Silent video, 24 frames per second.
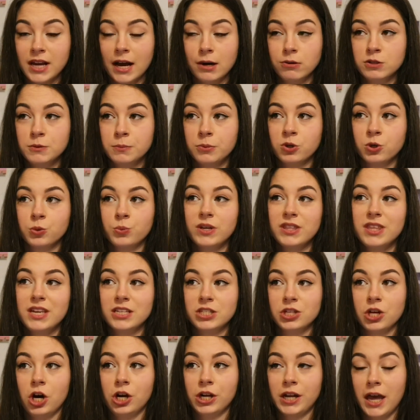I was born with
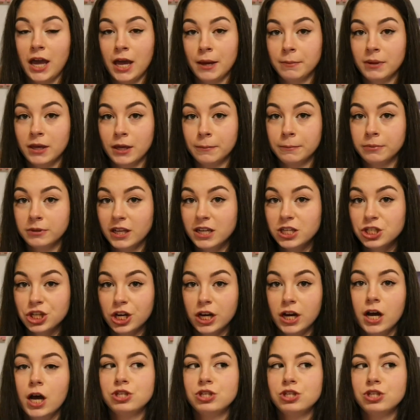is called amyoplasia,